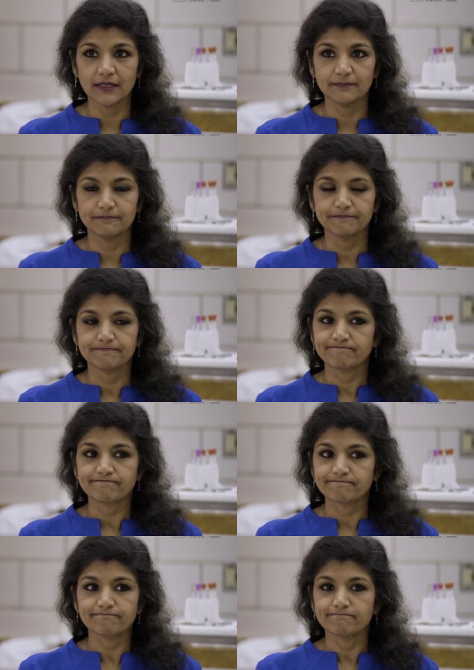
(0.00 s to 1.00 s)

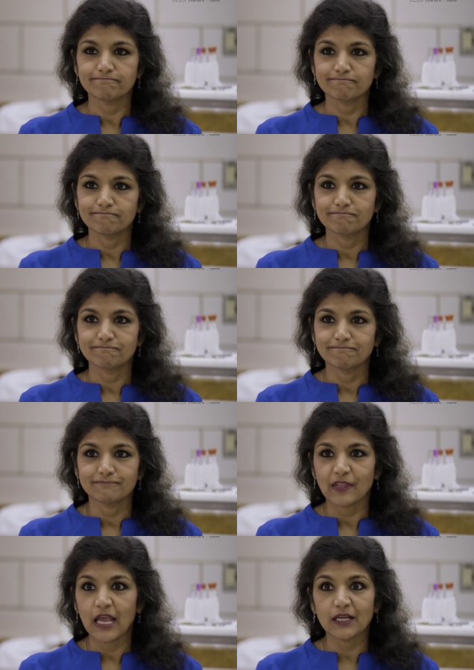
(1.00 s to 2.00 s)

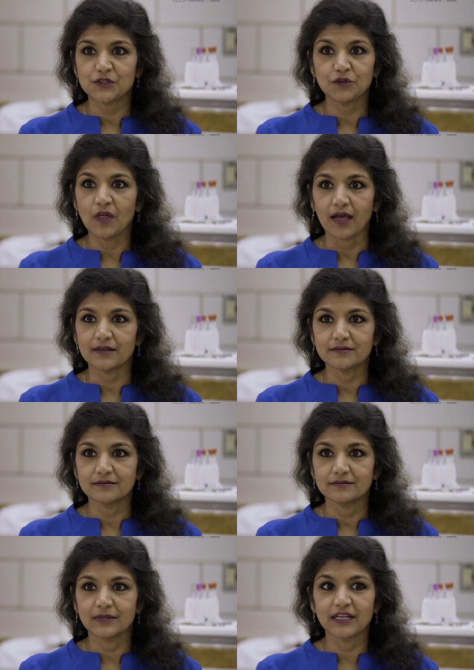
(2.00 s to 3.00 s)
You can't do that.
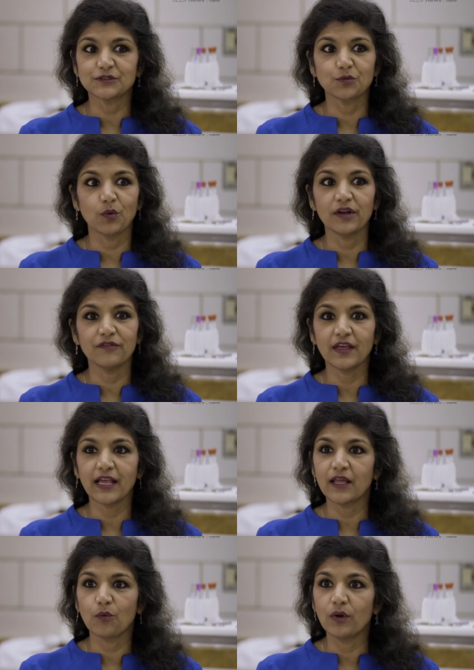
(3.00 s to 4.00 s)
Because what if they
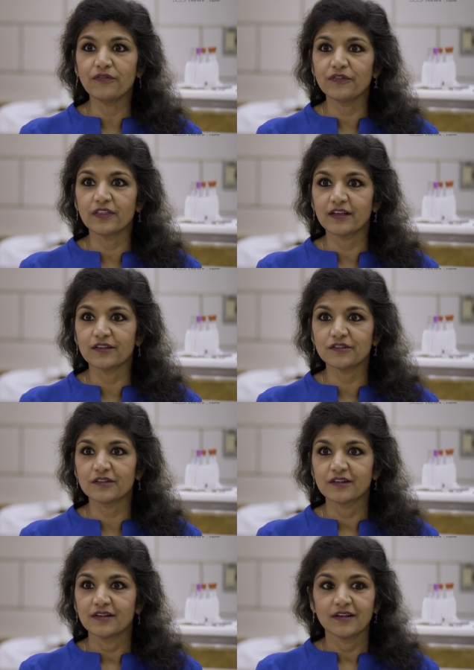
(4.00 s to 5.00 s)
get a whiff of this
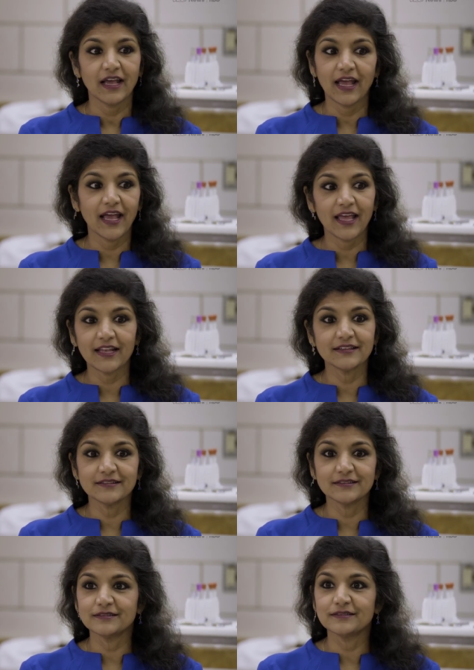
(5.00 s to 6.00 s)

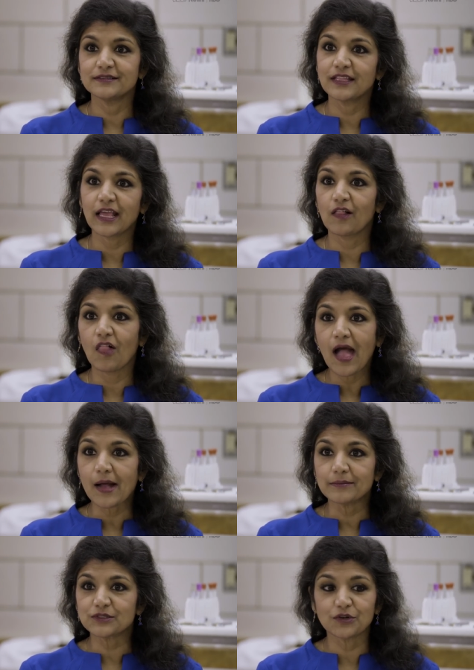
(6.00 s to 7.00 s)
and they
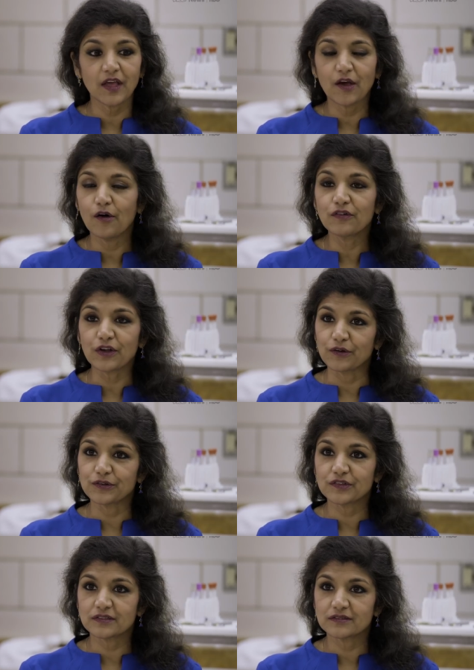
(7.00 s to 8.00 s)
collapse or they overdose?